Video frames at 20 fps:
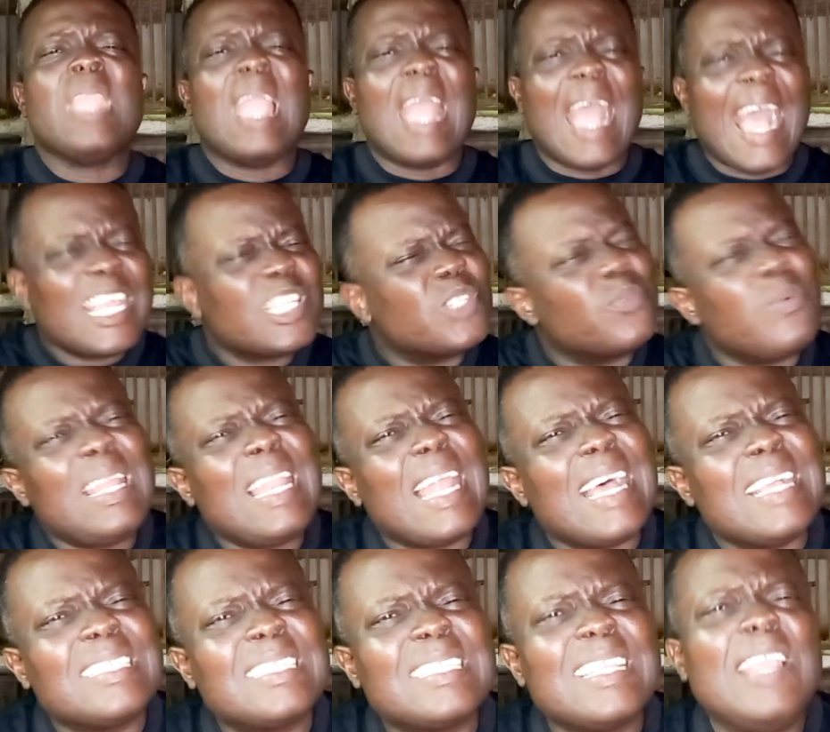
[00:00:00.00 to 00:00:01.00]
As well
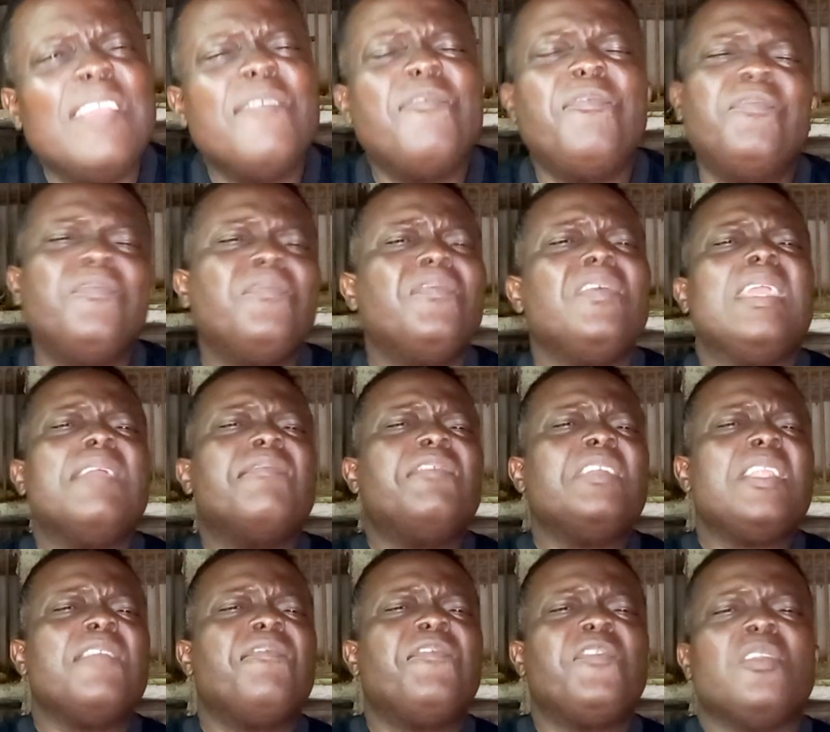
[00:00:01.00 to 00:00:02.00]
as,
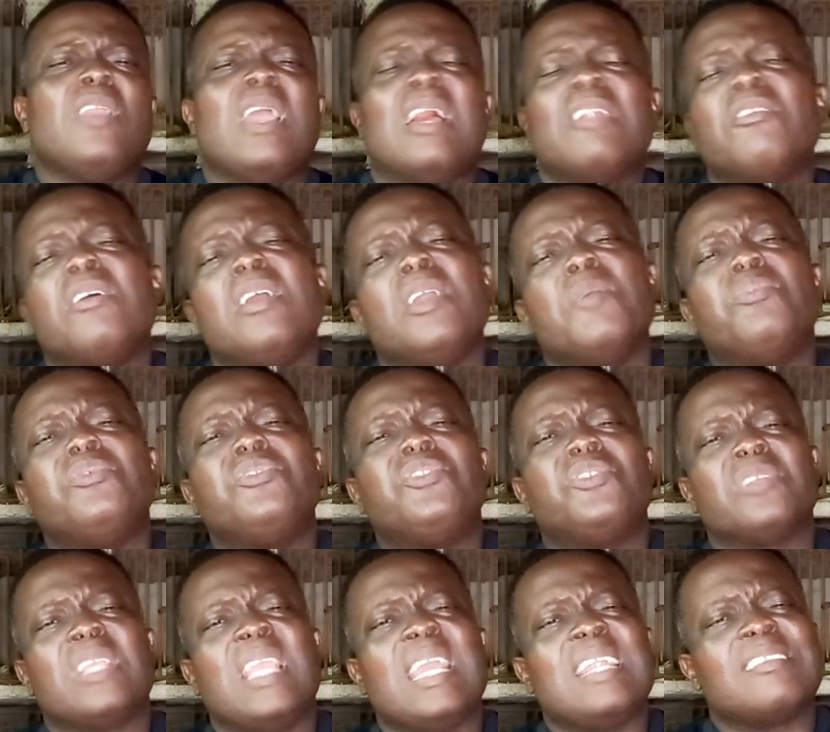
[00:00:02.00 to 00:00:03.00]
even if you are not able
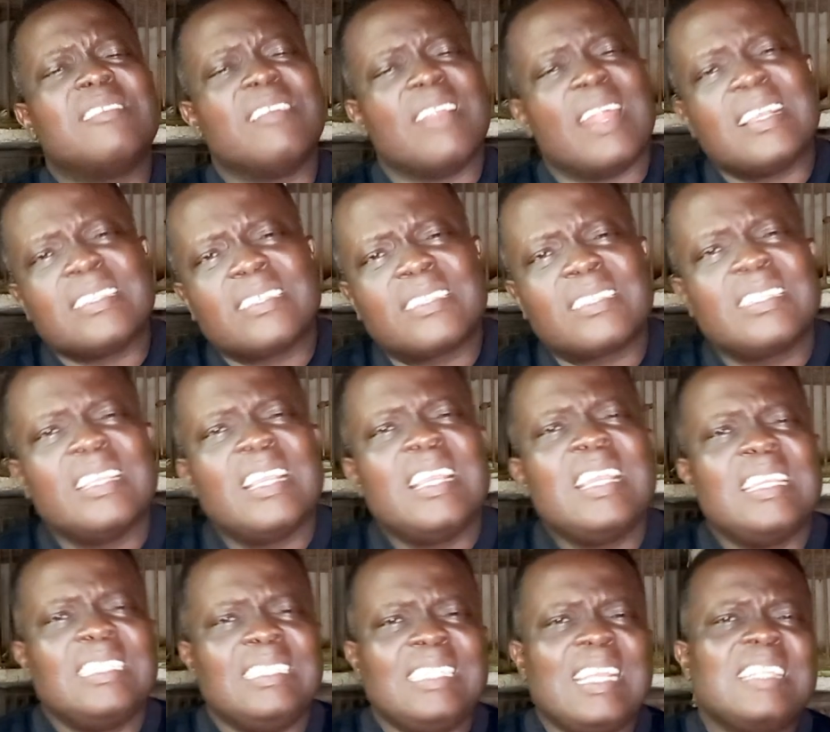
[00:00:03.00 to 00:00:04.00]
to get grass,
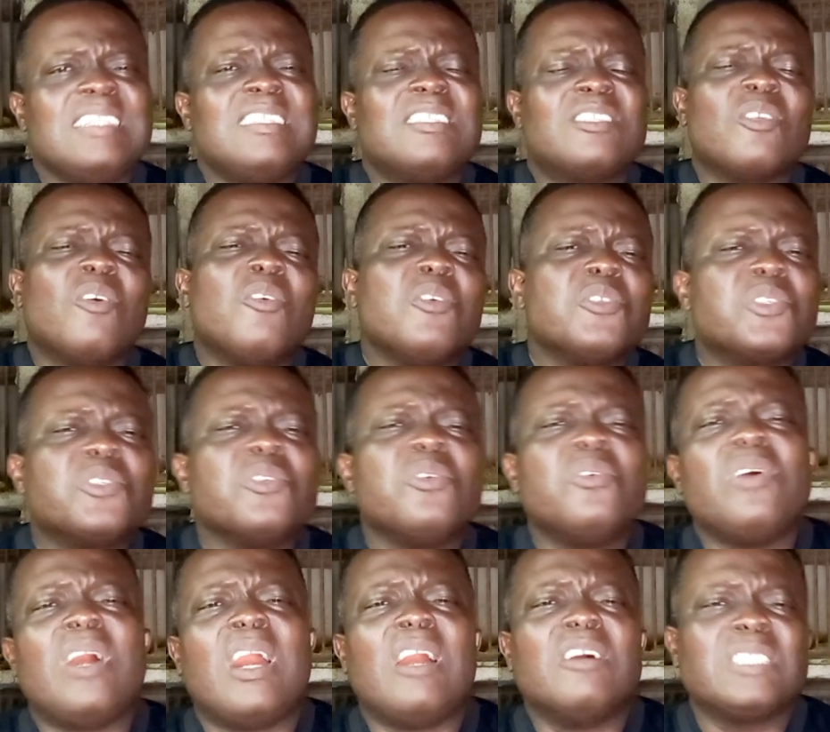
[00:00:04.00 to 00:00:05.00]
there is
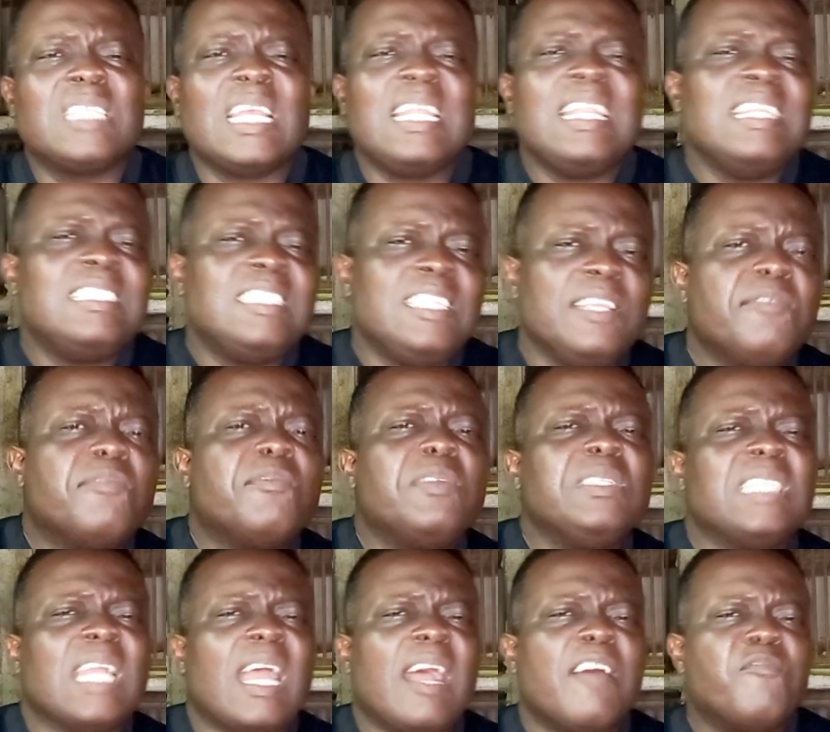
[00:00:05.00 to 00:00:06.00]
also alternative,
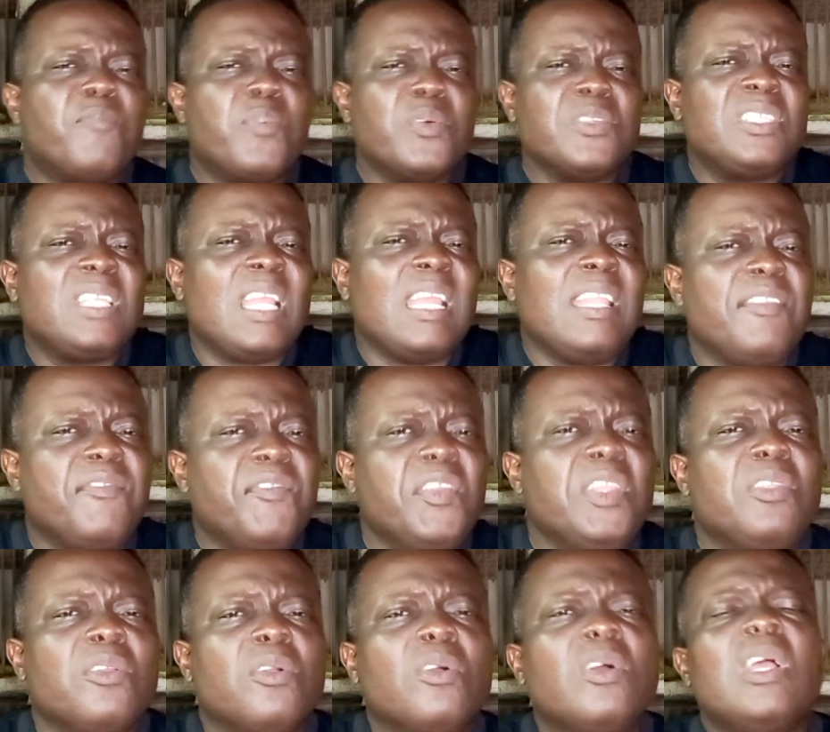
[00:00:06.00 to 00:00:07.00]
which I have posted the
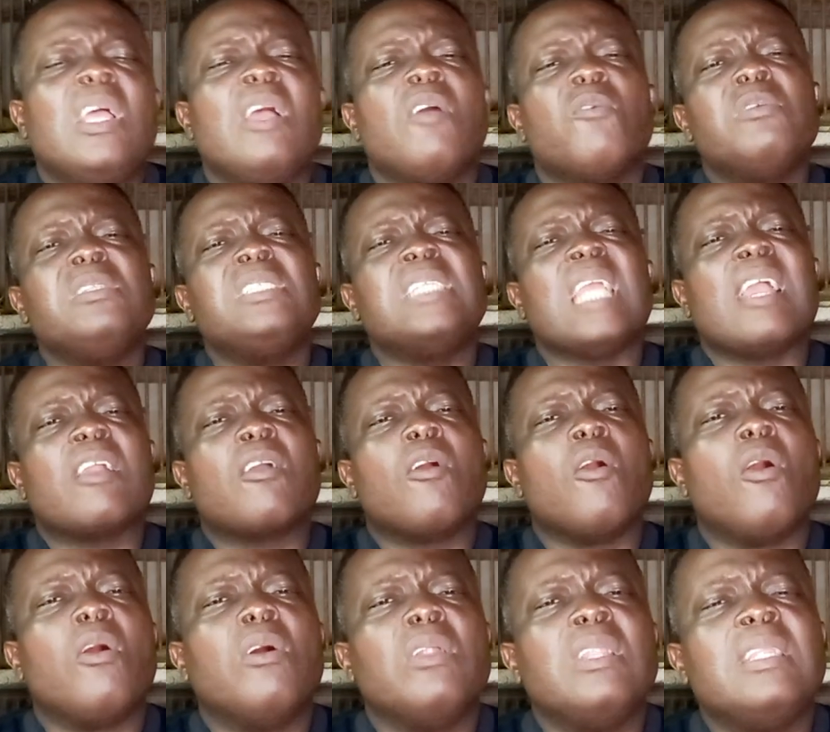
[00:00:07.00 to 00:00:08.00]
video, which I
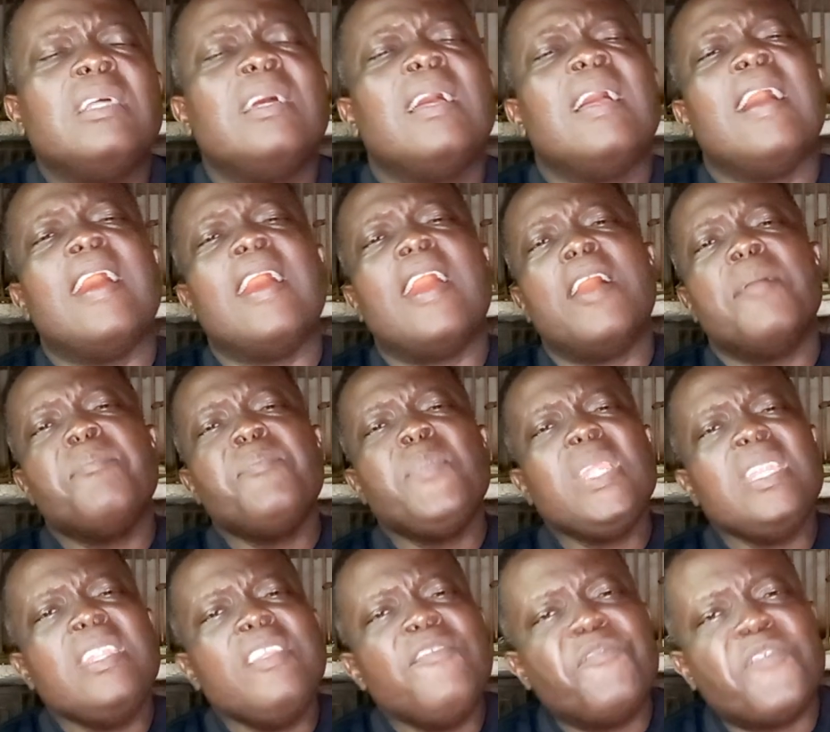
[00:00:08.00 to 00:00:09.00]
call
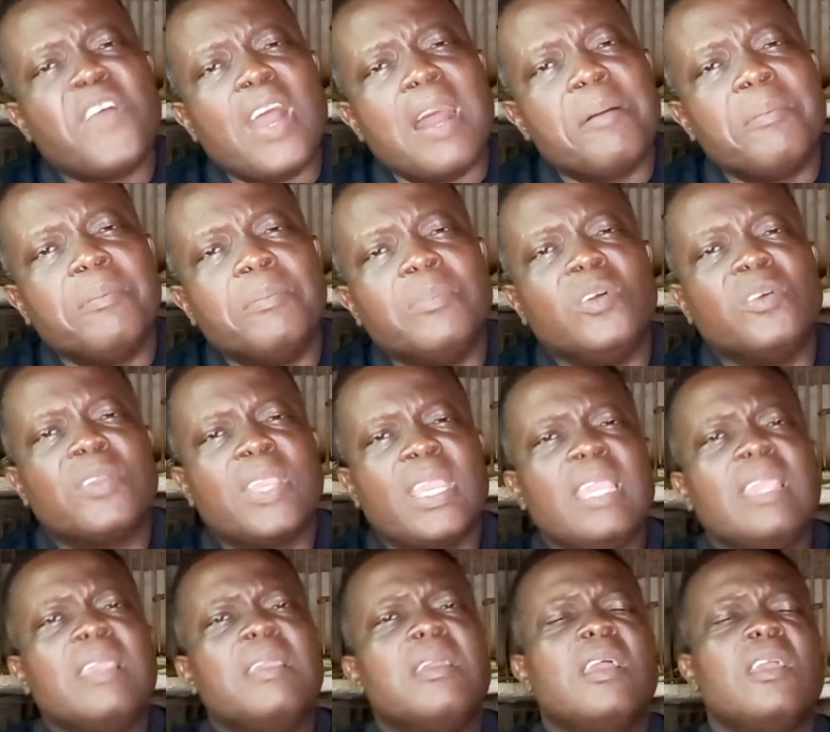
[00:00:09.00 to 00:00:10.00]
mini farm.
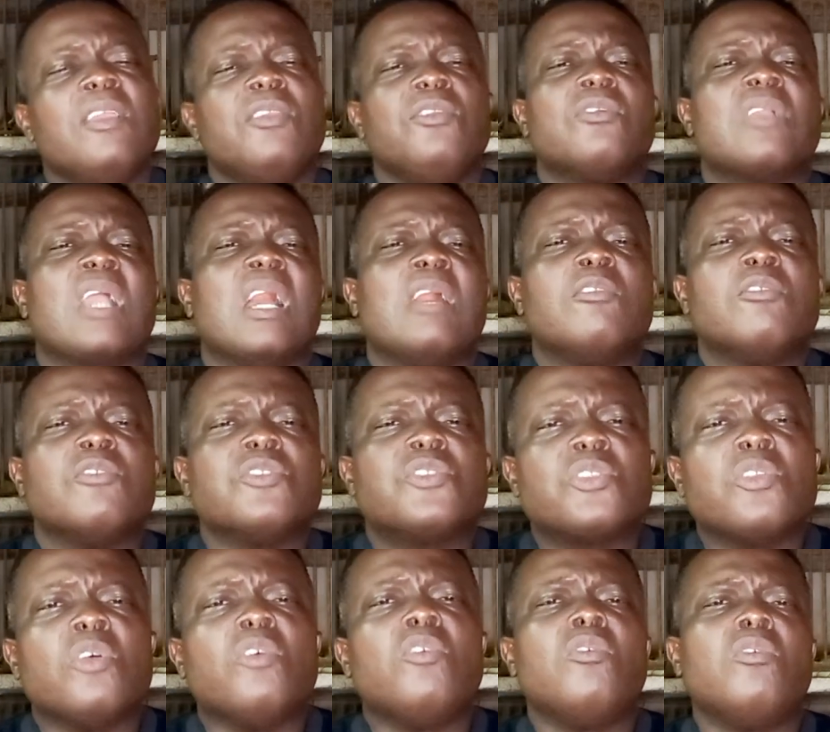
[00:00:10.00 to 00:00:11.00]
Okay, you can
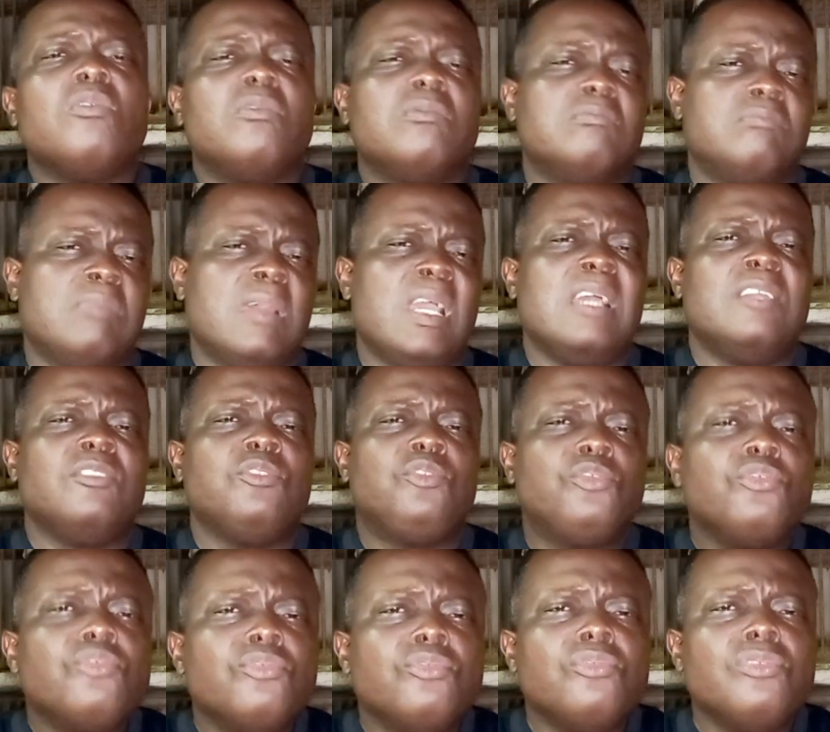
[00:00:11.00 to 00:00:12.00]
also
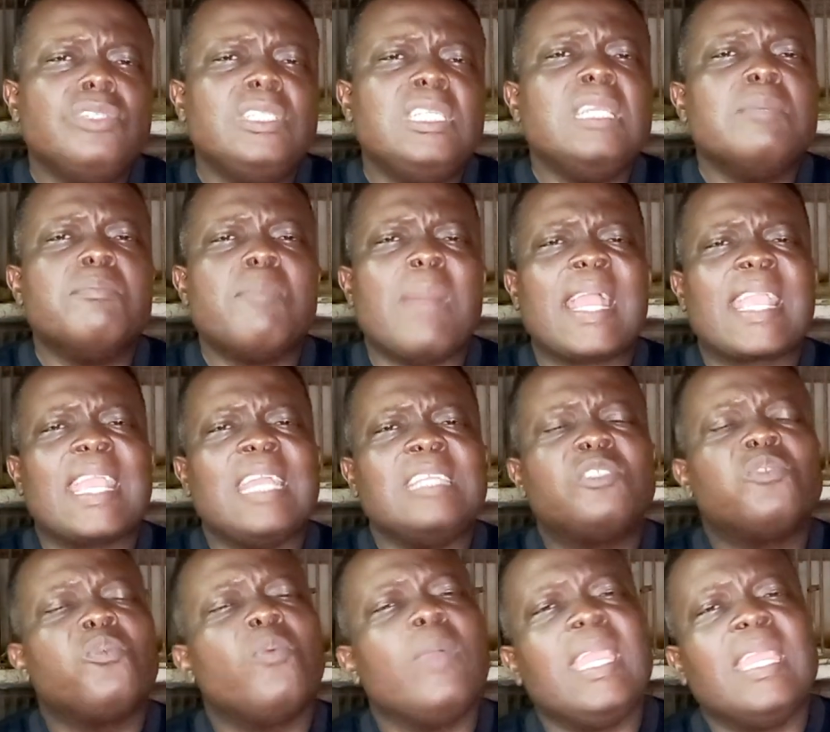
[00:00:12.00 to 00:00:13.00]
do the
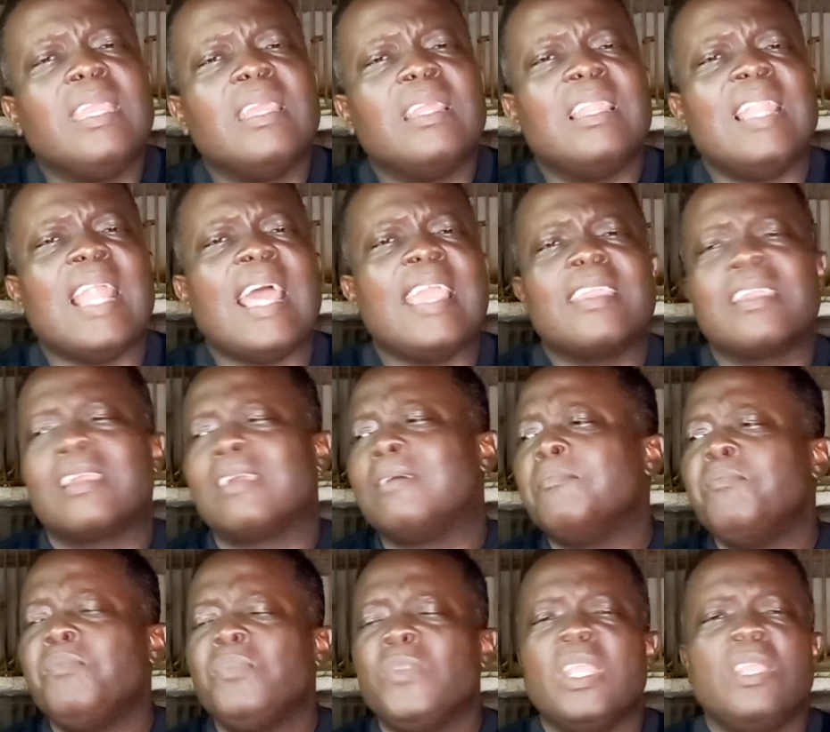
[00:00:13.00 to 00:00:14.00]
market way, like
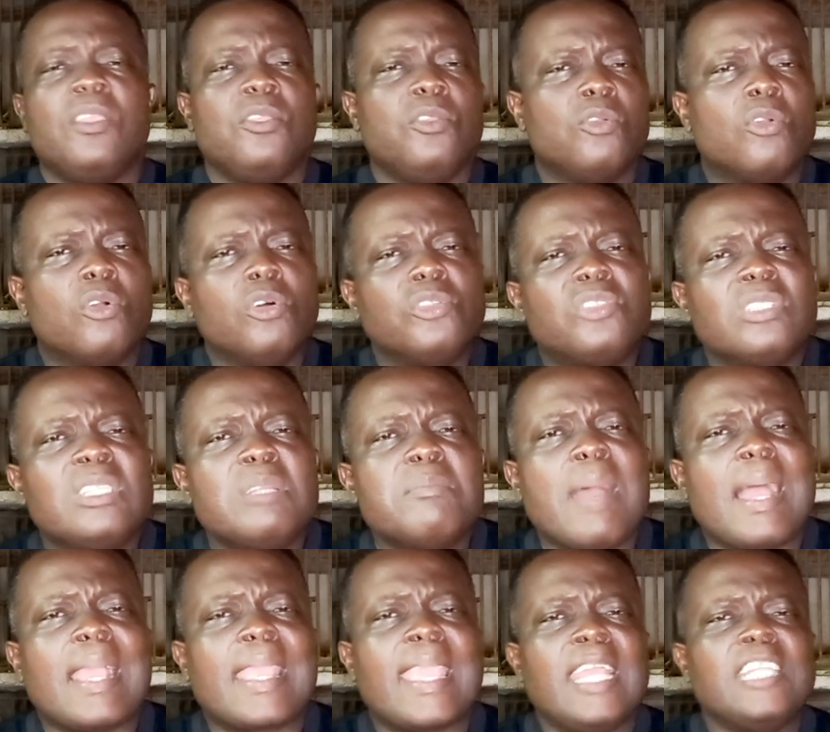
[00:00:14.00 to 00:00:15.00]
you go to the
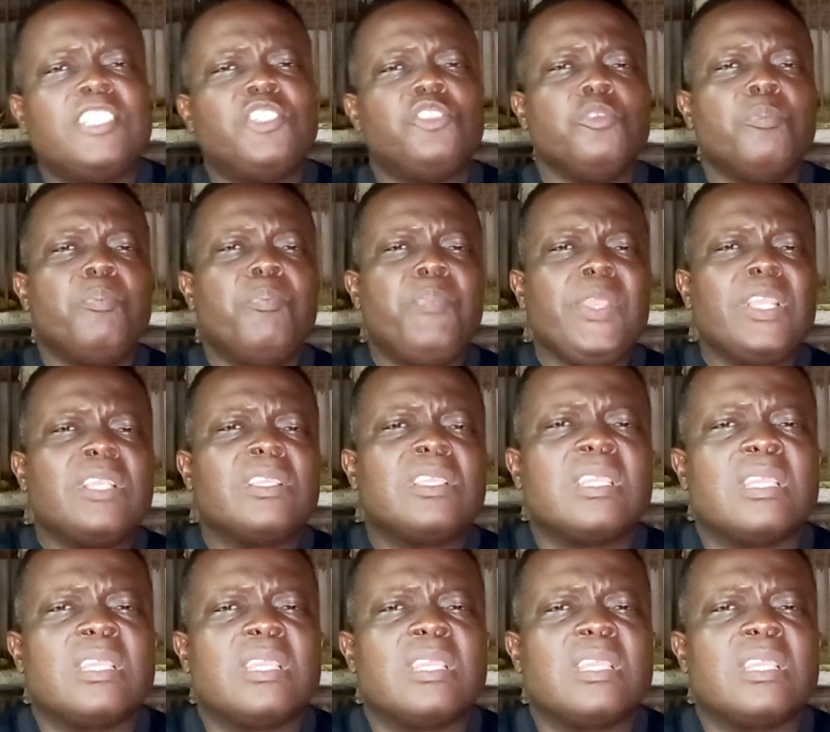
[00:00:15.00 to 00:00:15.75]
market, you pick